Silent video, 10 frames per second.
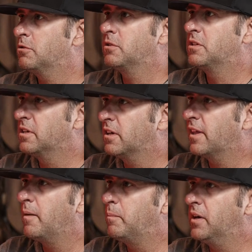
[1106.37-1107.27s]
to a deer
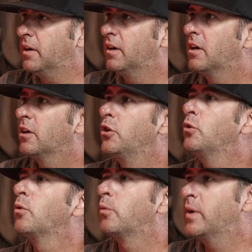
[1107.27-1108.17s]
that big,
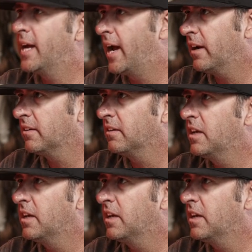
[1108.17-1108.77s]
you were reacting.